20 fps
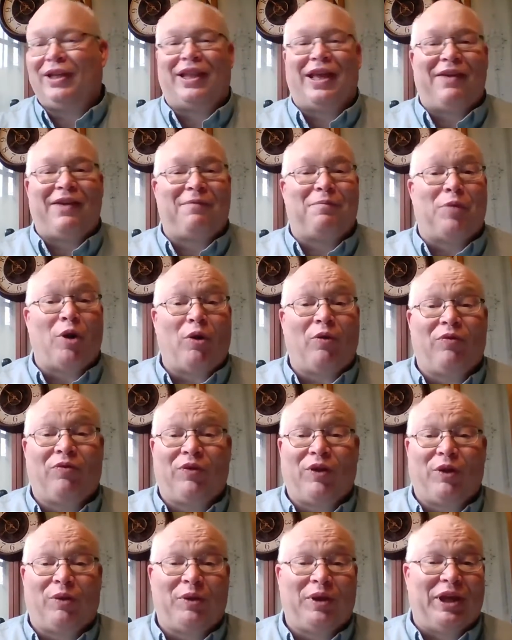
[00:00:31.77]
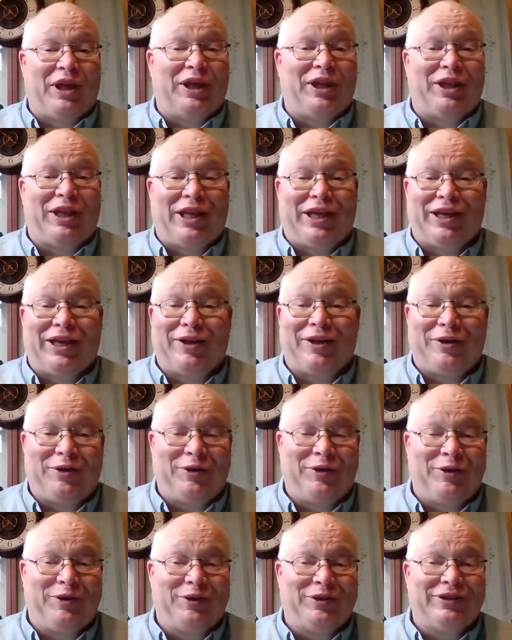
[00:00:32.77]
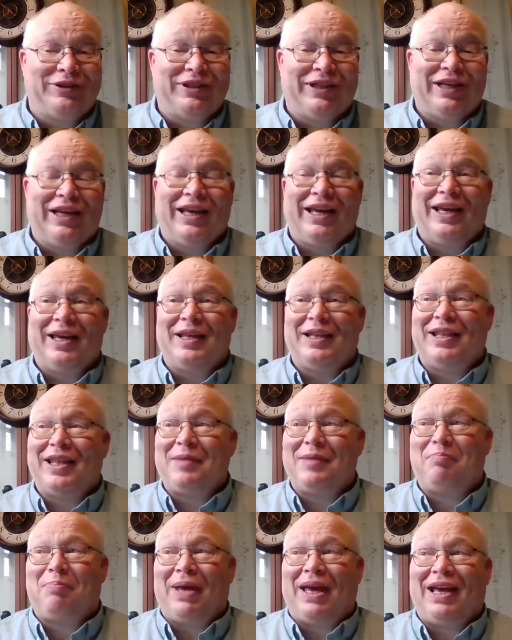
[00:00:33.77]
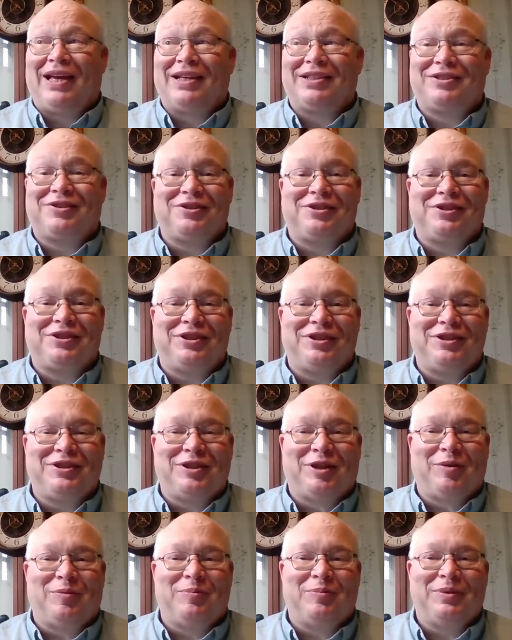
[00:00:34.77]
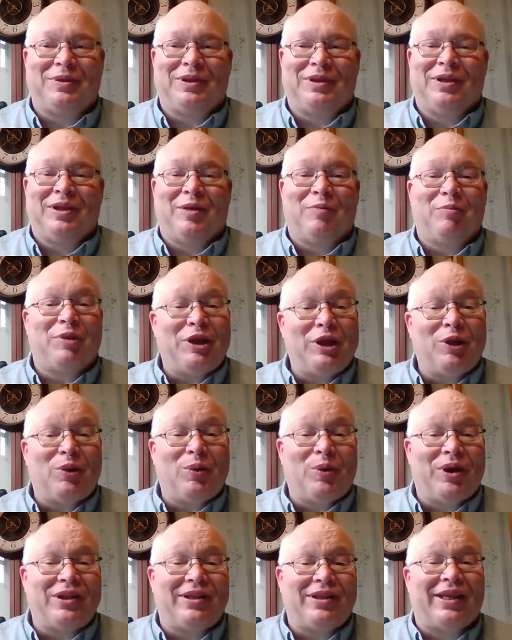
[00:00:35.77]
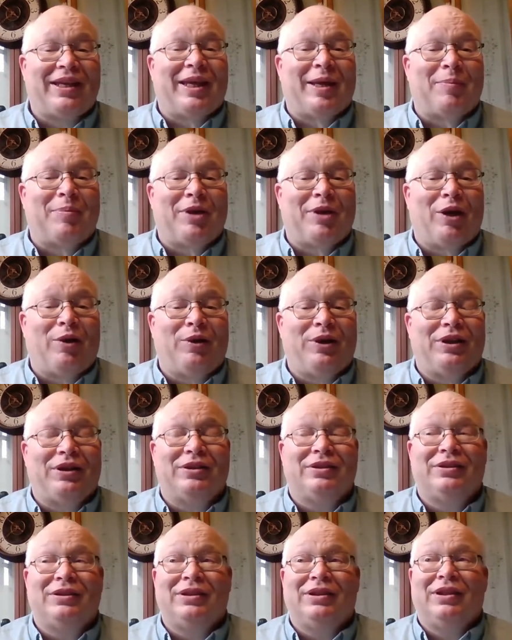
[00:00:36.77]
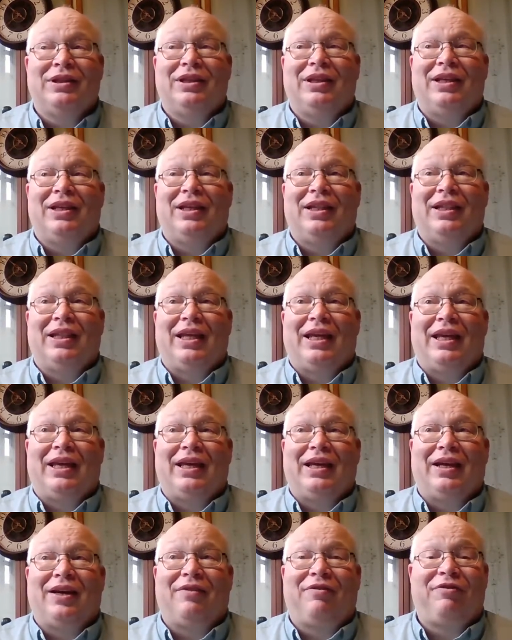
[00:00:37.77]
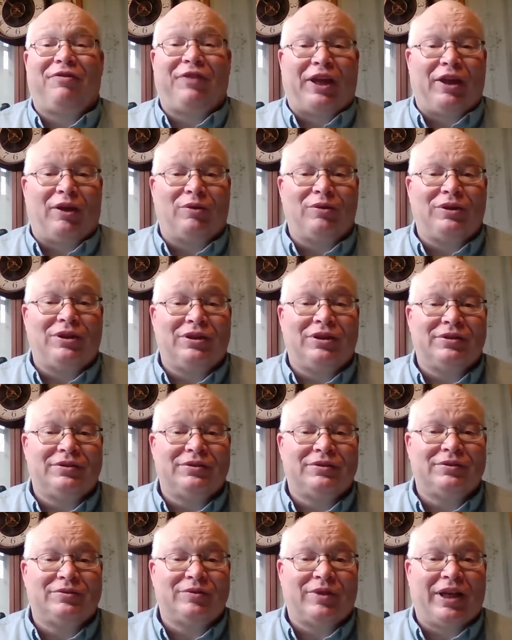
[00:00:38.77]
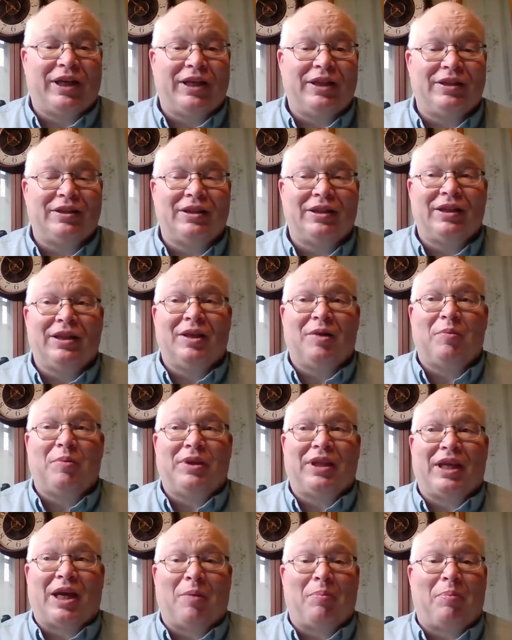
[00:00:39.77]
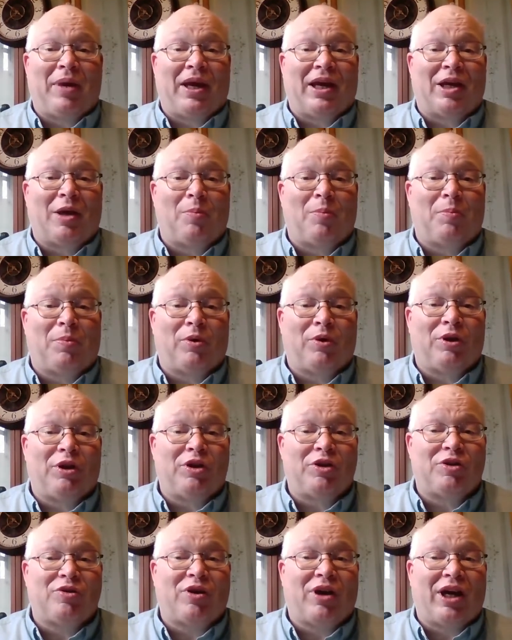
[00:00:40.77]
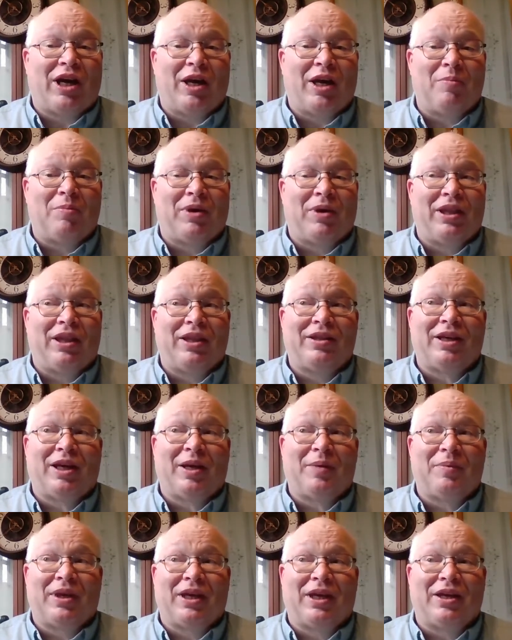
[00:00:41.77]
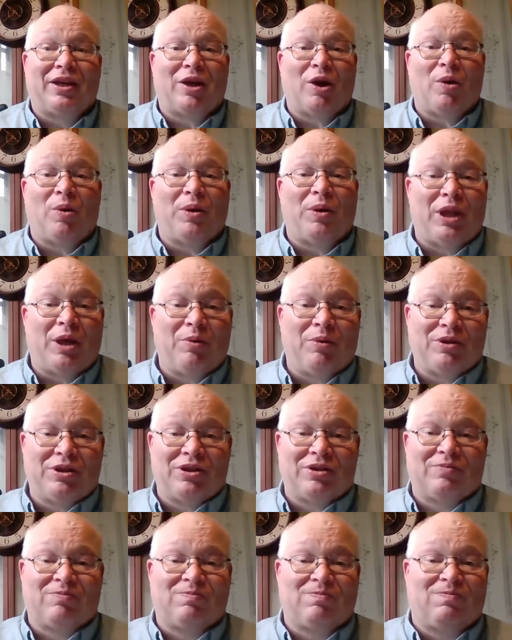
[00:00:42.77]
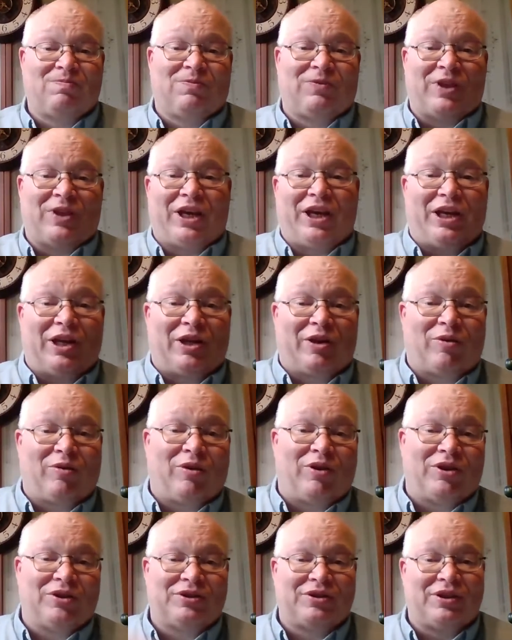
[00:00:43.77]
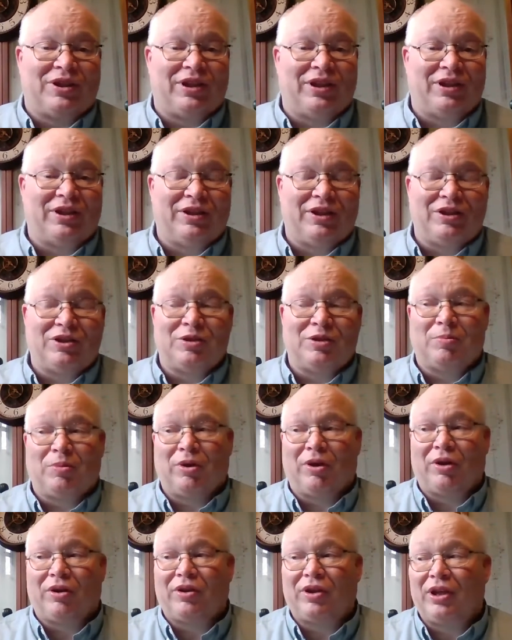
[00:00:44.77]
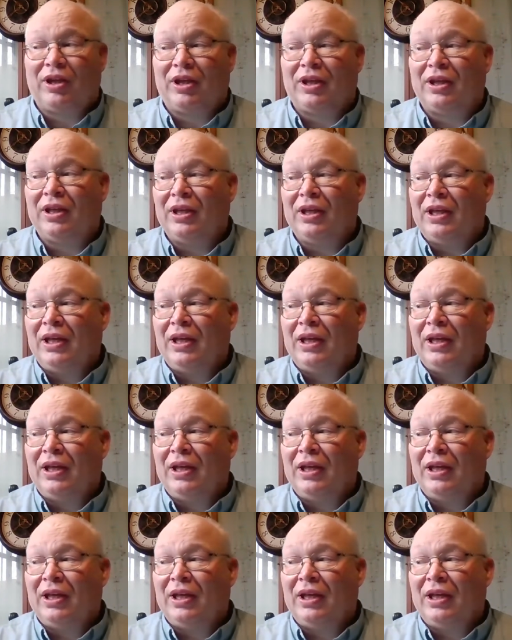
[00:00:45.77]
And they both fell and they got hurt and they bashed their shins up. But you know what? They kept going. They uh, failed, right? But they got back up on it and try it. And by the time they got going, they were just flying across the Ninja Park thing.